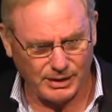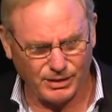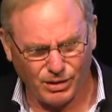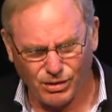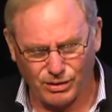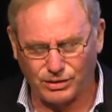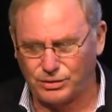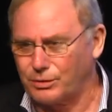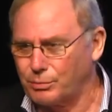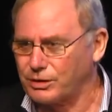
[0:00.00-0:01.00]
And oh,
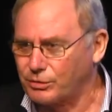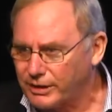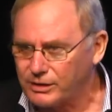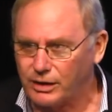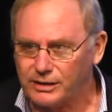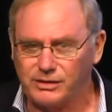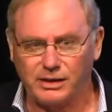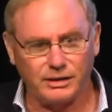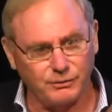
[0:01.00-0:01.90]
God, what a great idea.